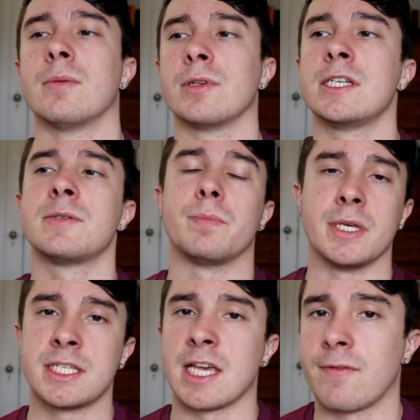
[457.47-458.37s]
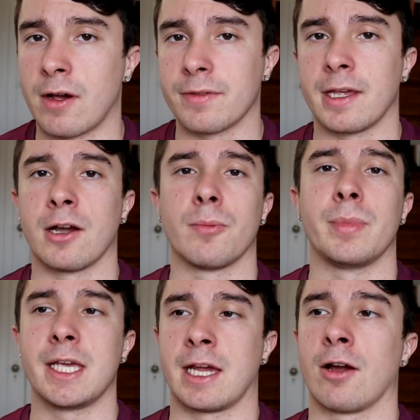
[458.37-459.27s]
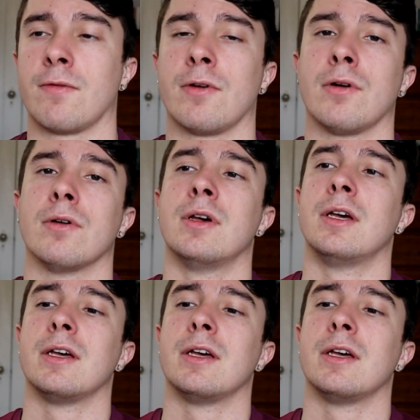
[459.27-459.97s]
Please be safe out there, be careful.